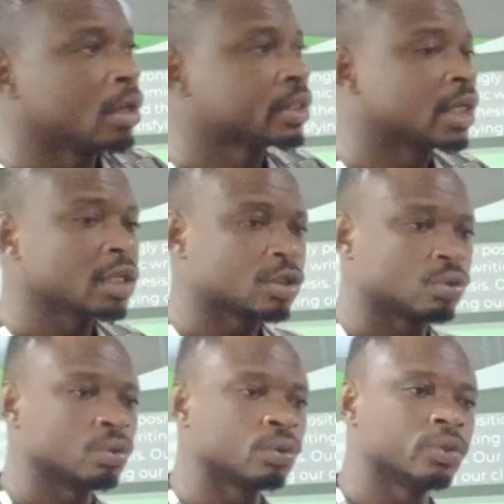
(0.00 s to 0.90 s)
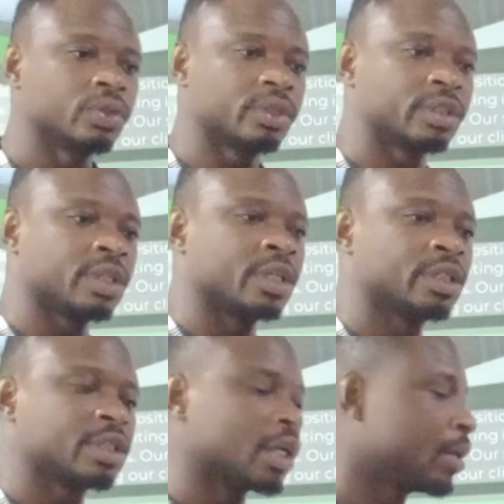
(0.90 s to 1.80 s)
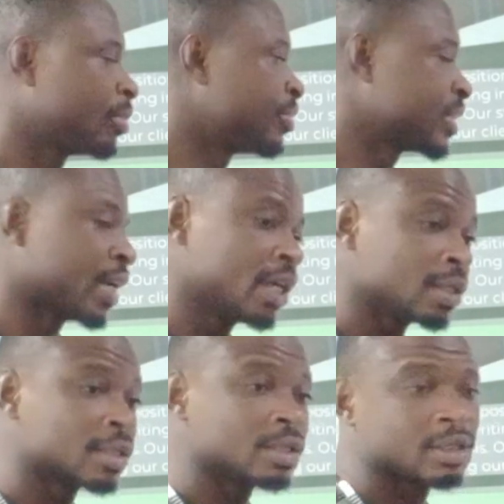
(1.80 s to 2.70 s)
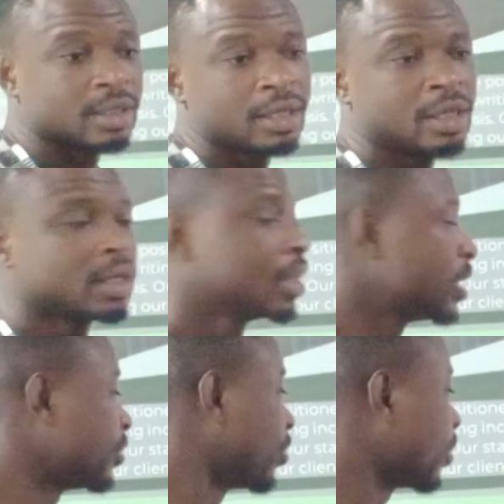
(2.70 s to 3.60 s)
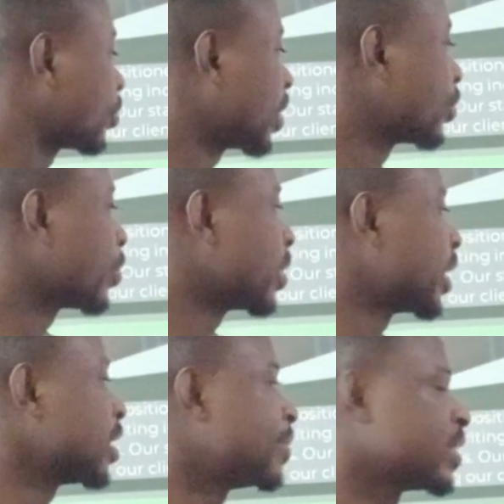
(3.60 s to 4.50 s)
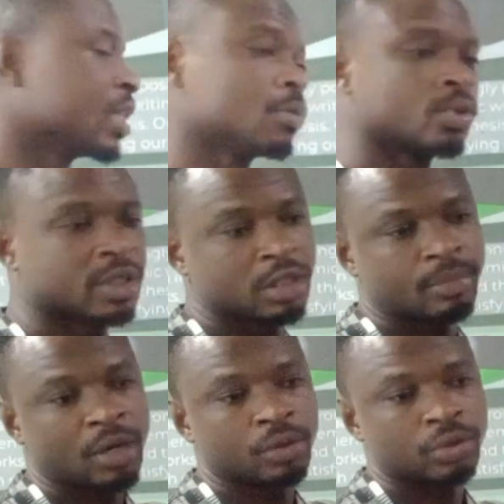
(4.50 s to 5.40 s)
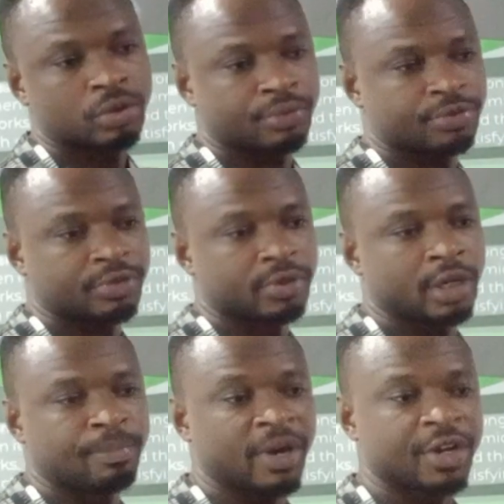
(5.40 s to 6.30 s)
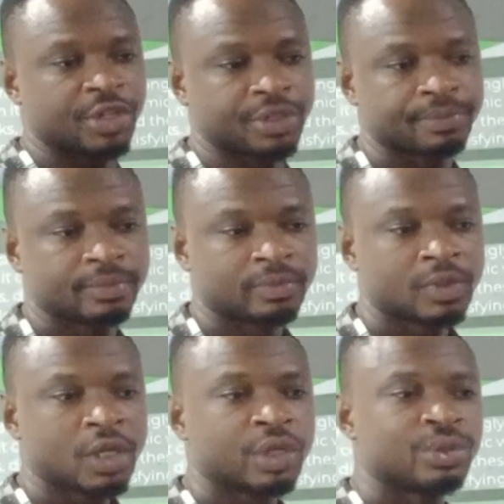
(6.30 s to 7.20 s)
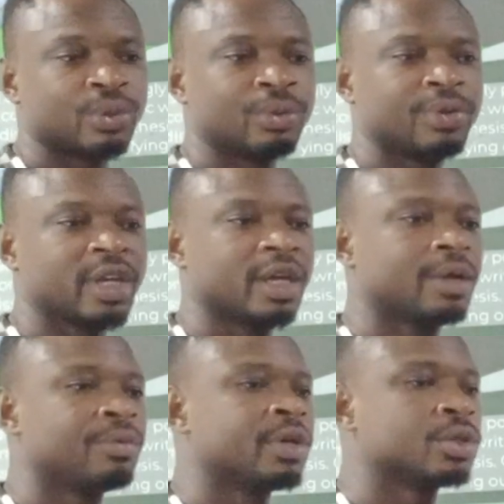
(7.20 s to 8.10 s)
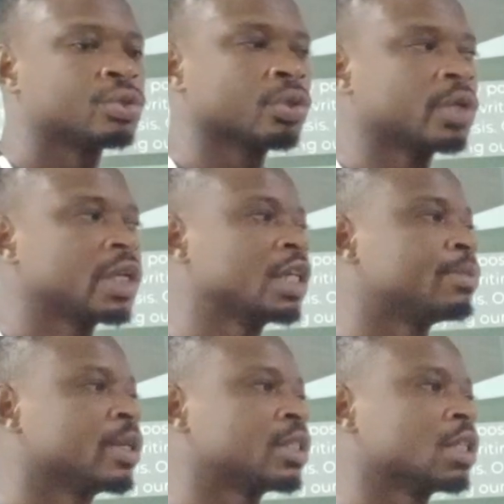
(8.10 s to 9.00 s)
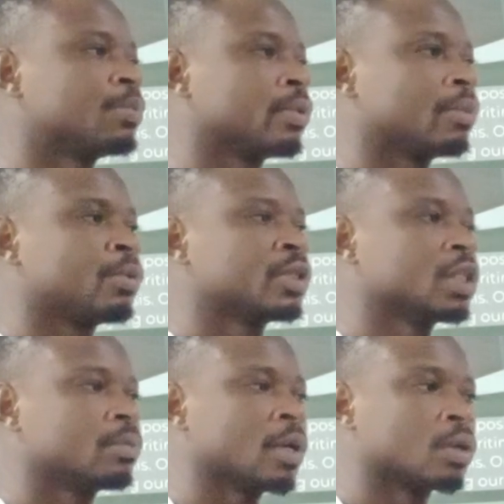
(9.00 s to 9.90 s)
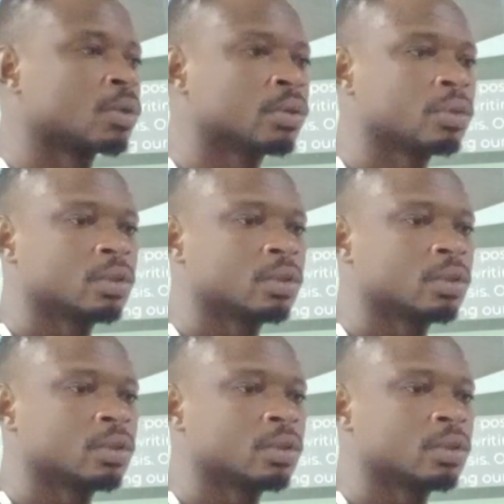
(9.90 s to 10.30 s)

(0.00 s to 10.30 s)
Thanks to this Professor Hayes, he developed what we call the SPSS process macro software package. So here we store the SPSS process macro